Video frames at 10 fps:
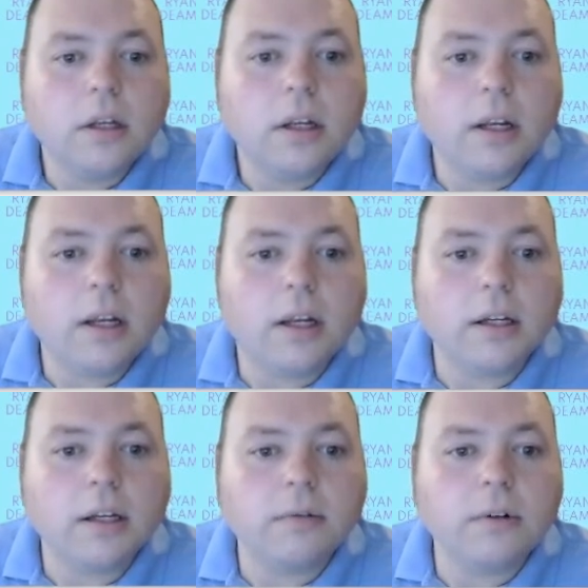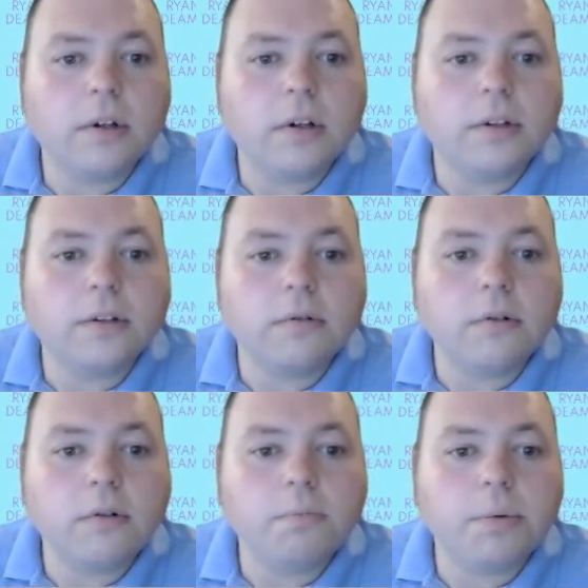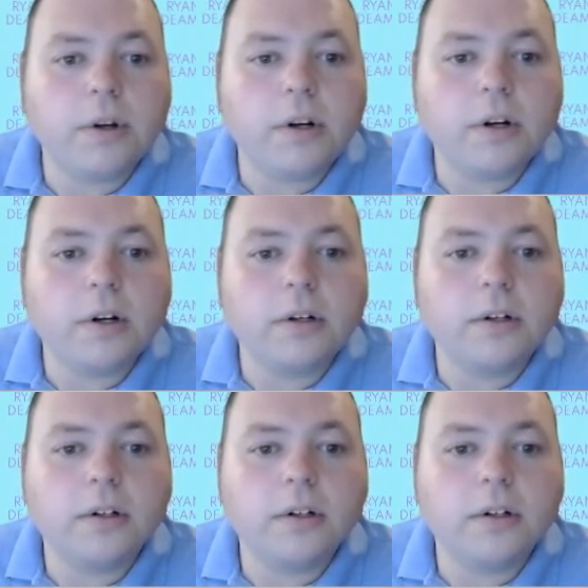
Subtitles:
and get rid of the scroll bar.